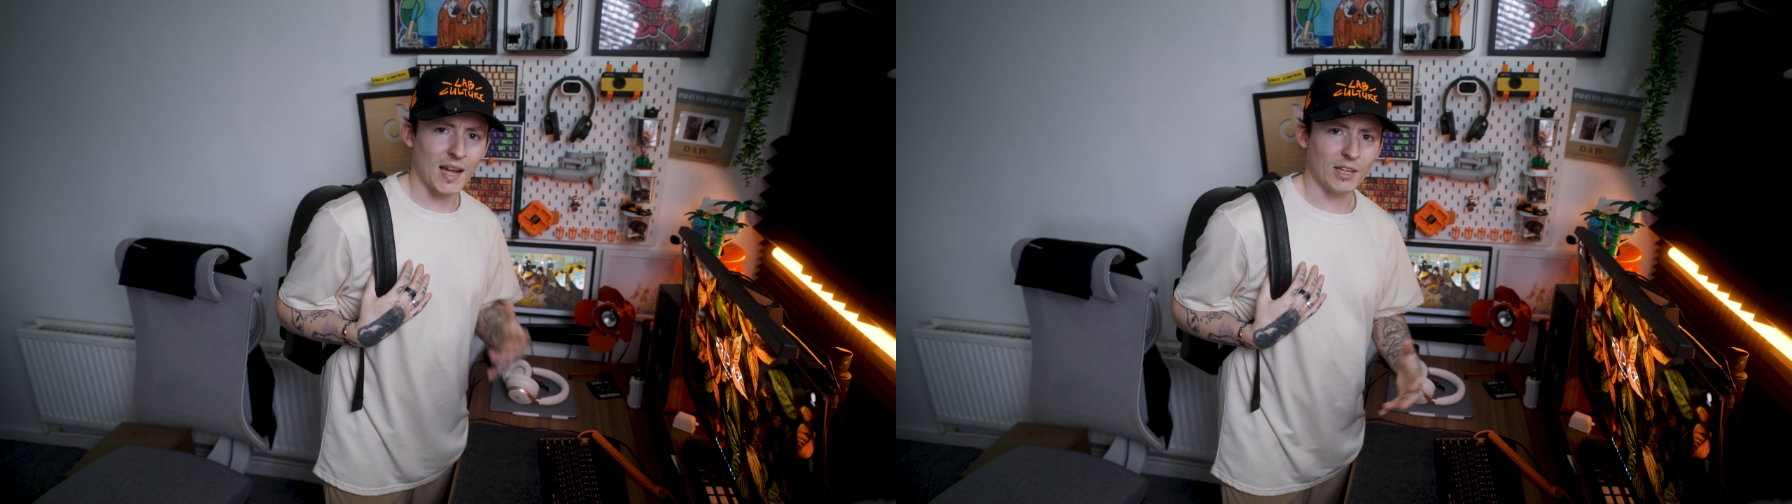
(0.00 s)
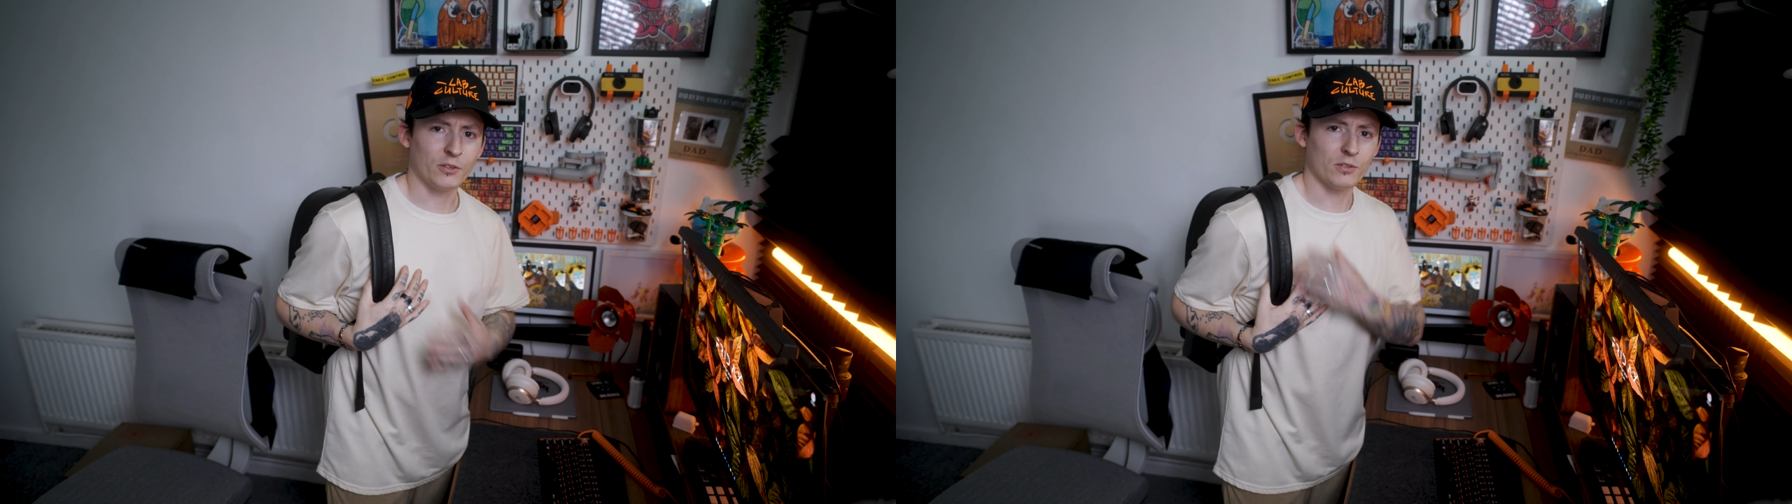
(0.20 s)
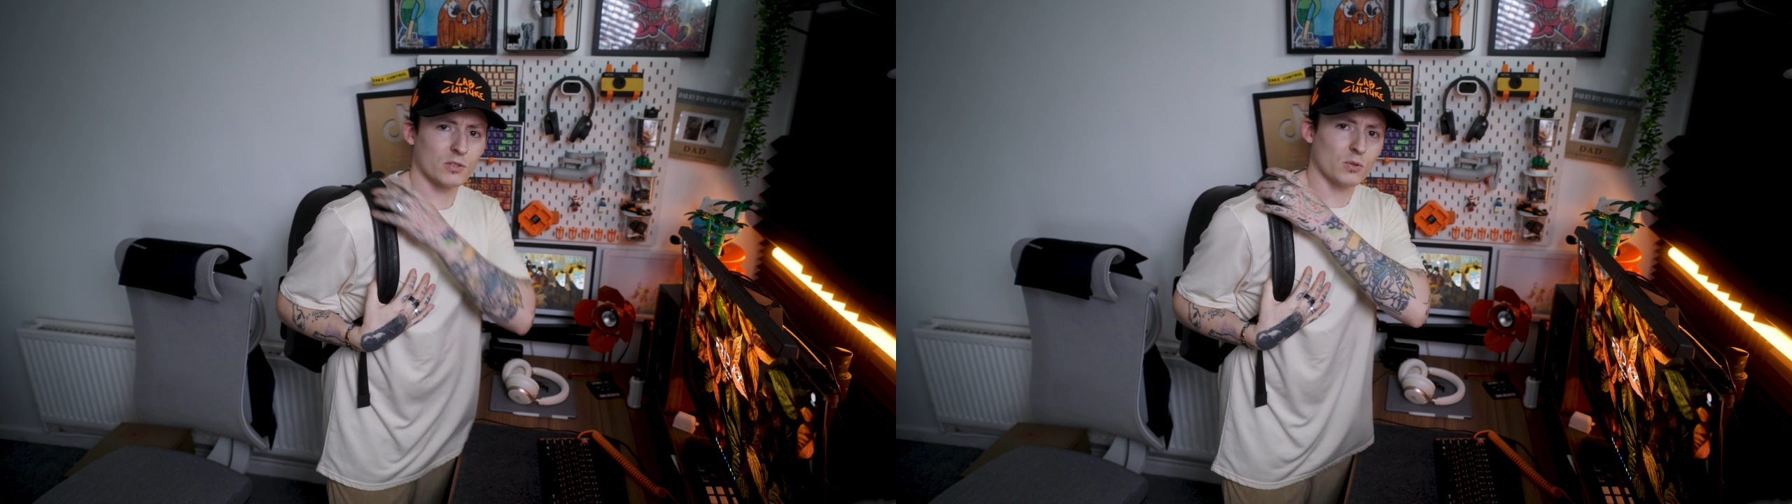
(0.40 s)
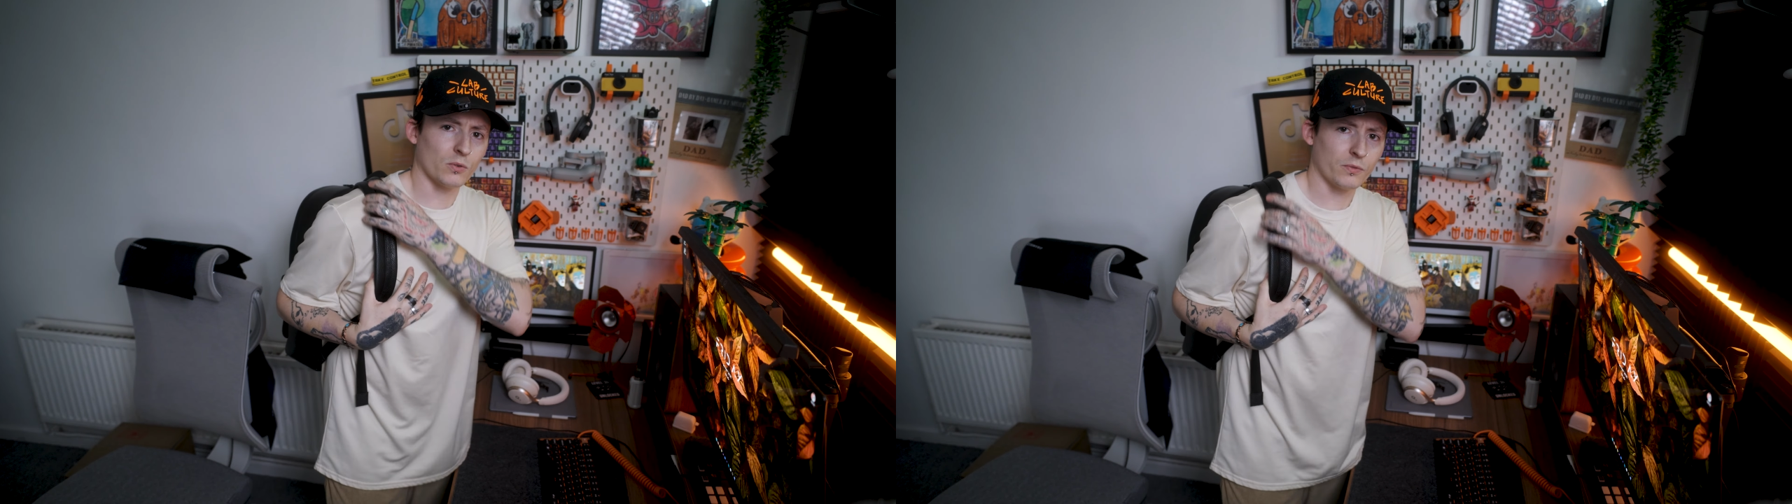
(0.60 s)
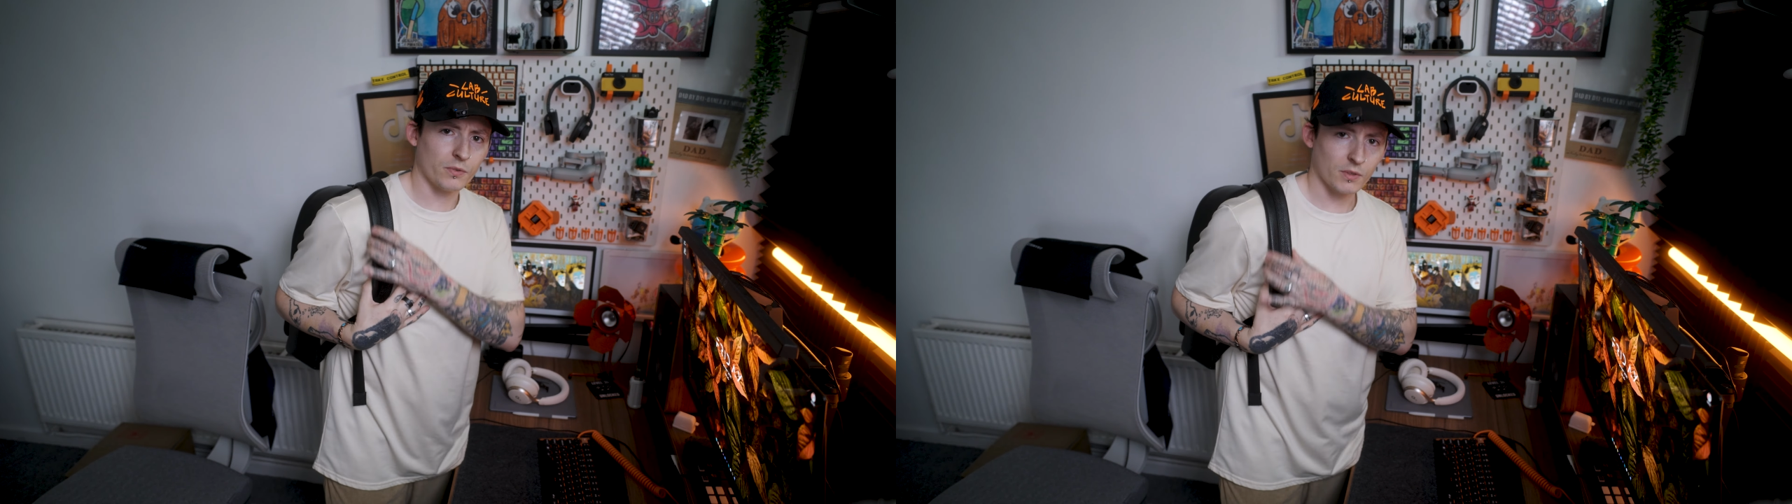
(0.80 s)
elegant, sort
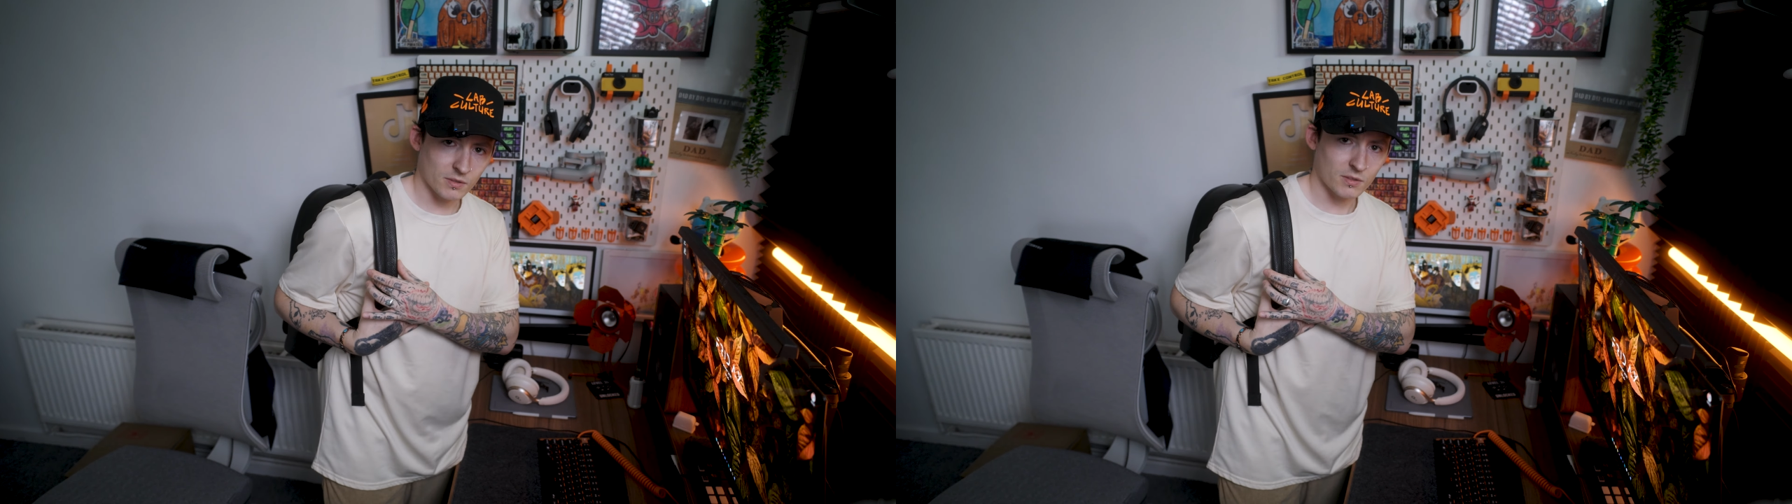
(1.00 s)
of